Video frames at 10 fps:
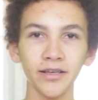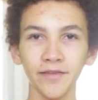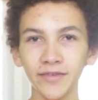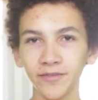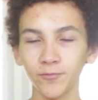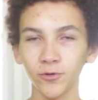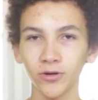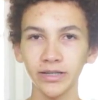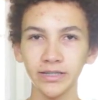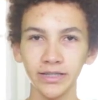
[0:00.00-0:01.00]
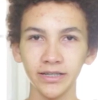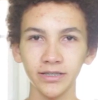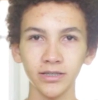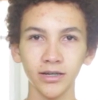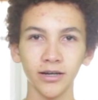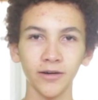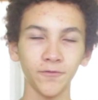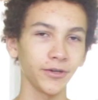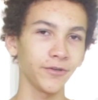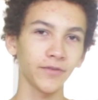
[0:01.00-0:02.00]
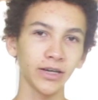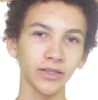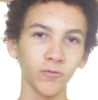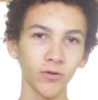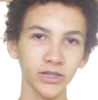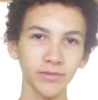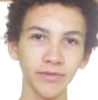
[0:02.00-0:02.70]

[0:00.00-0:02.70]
If you have more ideas of what you found that works,